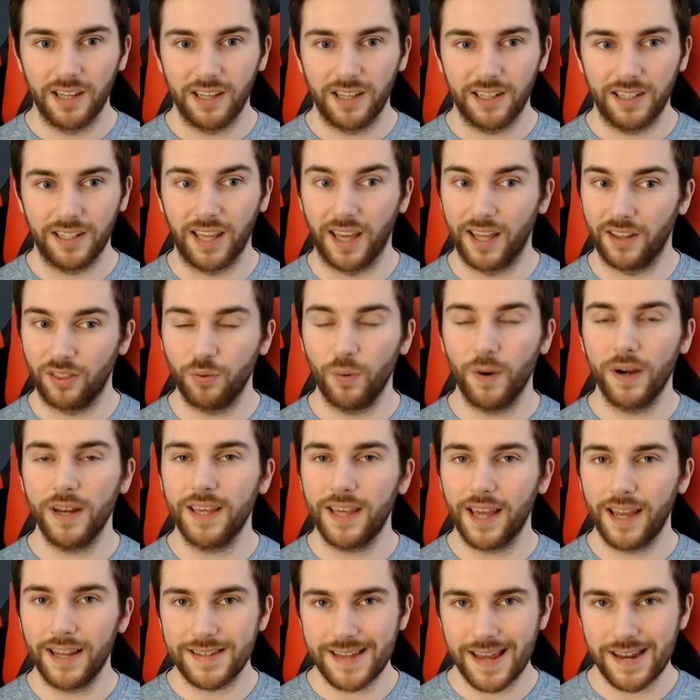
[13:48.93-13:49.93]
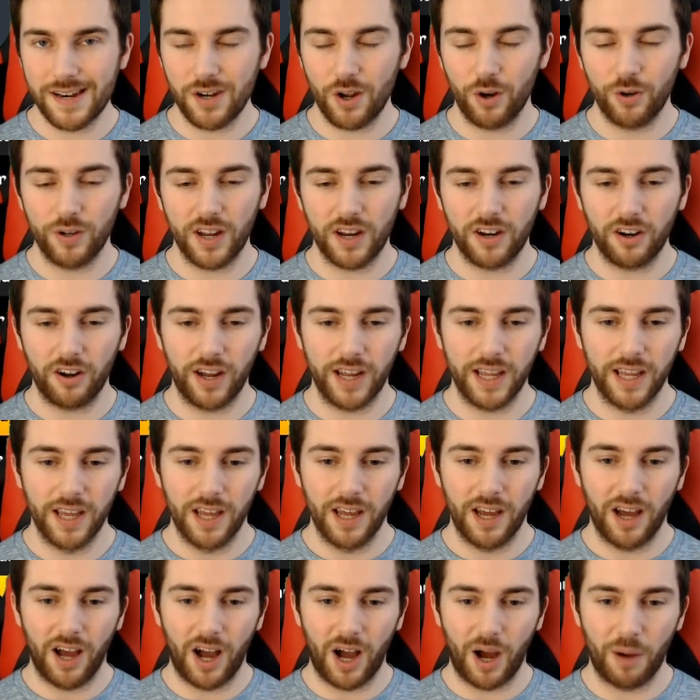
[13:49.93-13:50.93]
Yeah, 20k to get no Deadeye
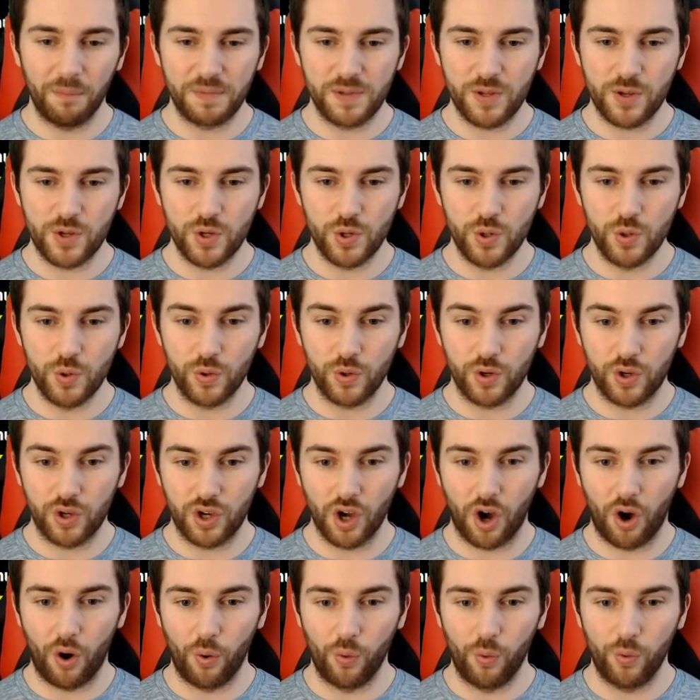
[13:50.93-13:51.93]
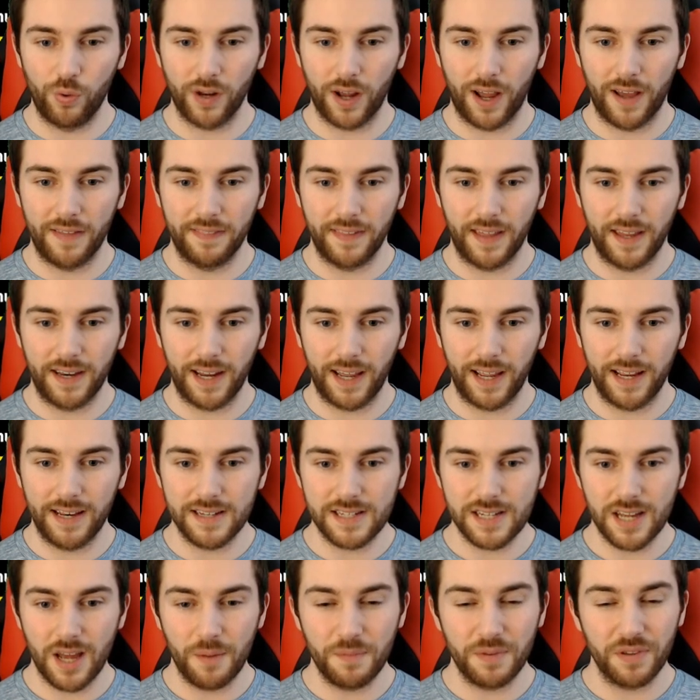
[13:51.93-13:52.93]
up to gold. And then in
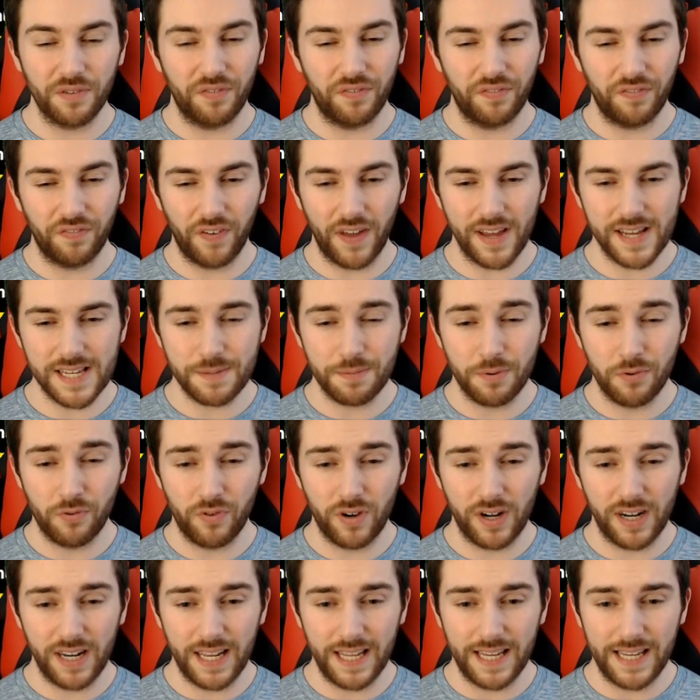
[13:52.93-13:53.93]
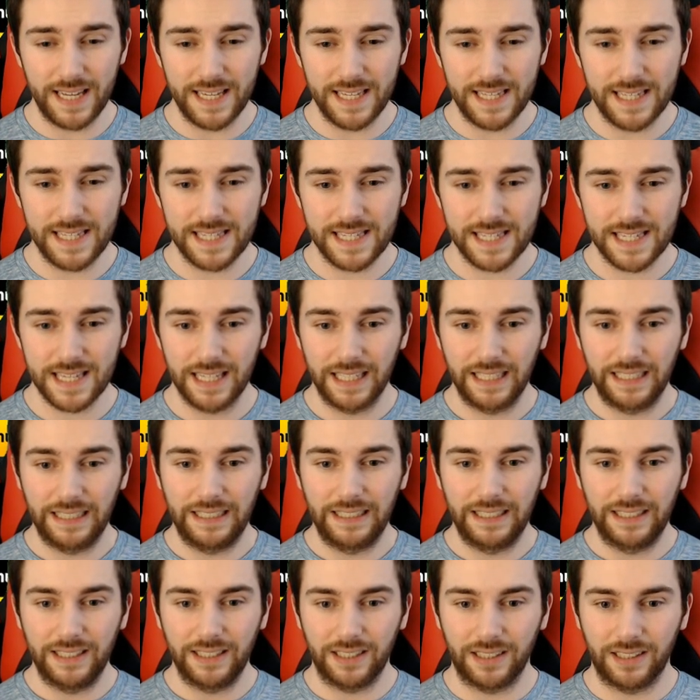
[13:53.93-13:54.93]
terms of flexible release,
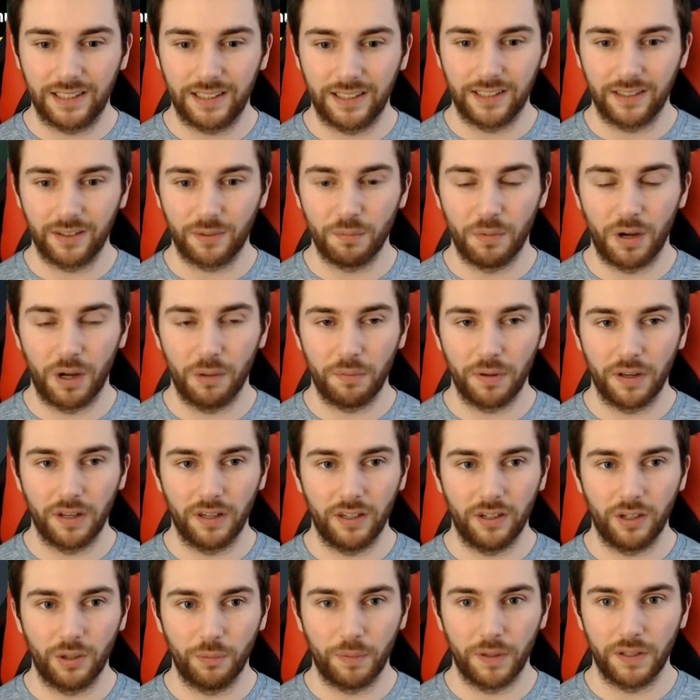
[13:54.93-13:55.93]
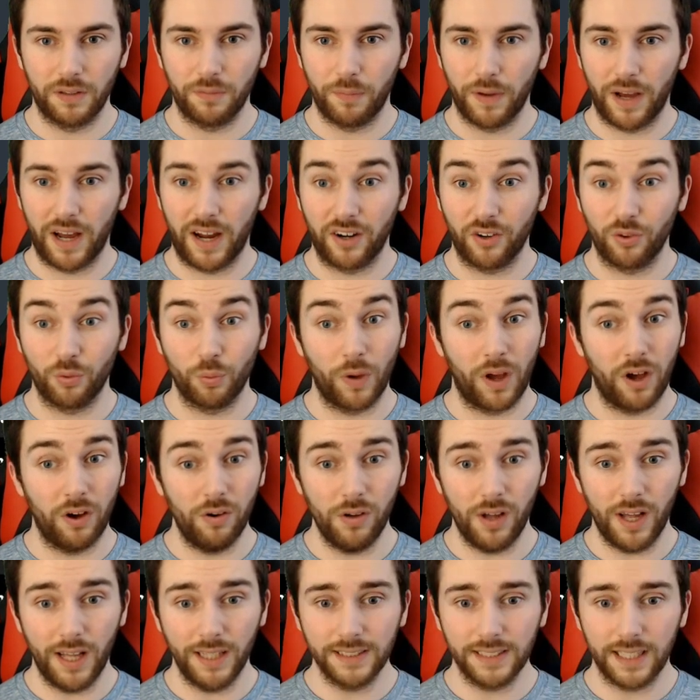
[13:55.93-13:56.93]
I this might be a little bit bad as
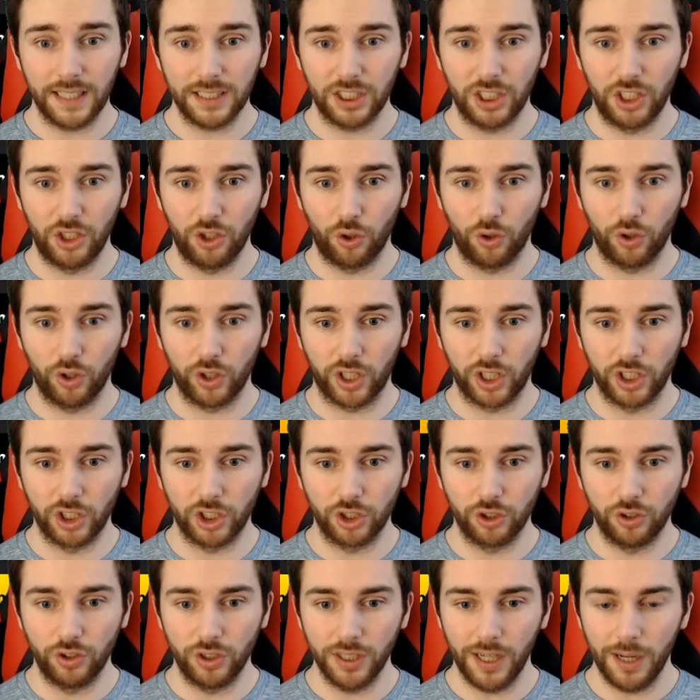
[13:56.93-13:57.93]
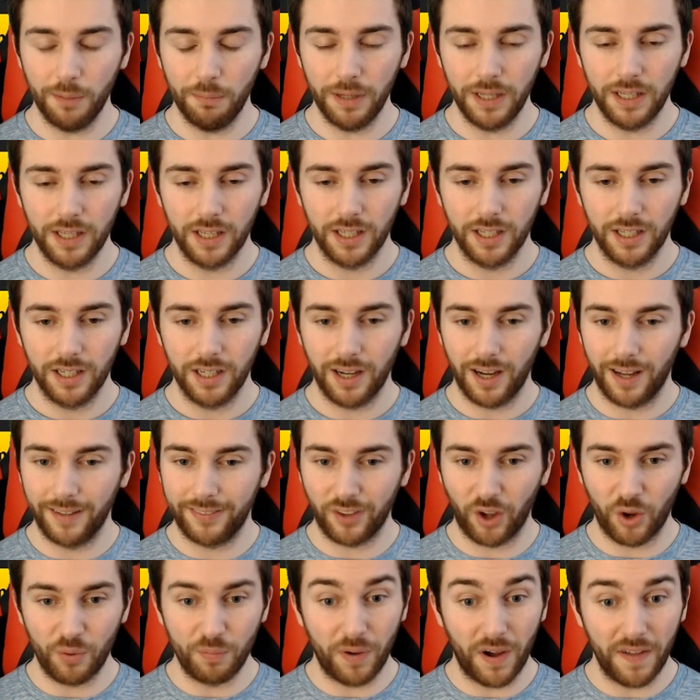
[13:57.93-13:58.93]
well. That's actually not looking too shabby. I
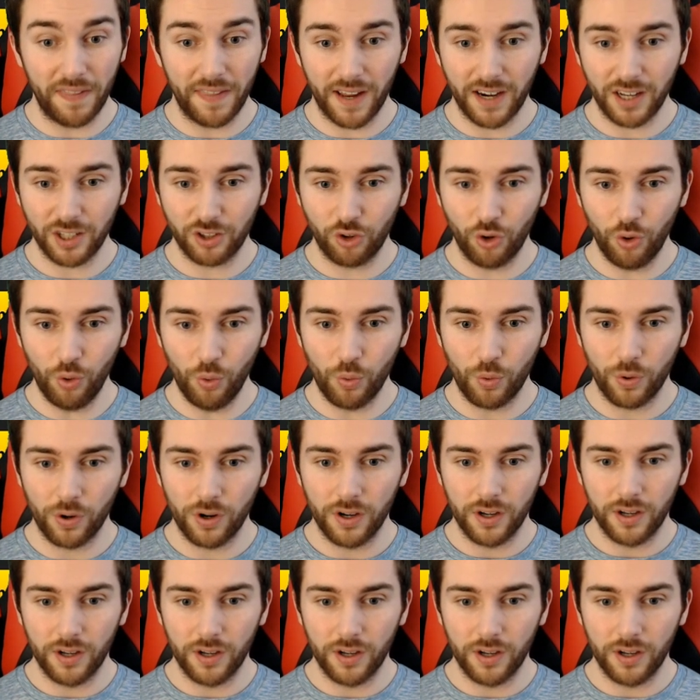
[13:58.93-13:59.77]
don't mind that at all.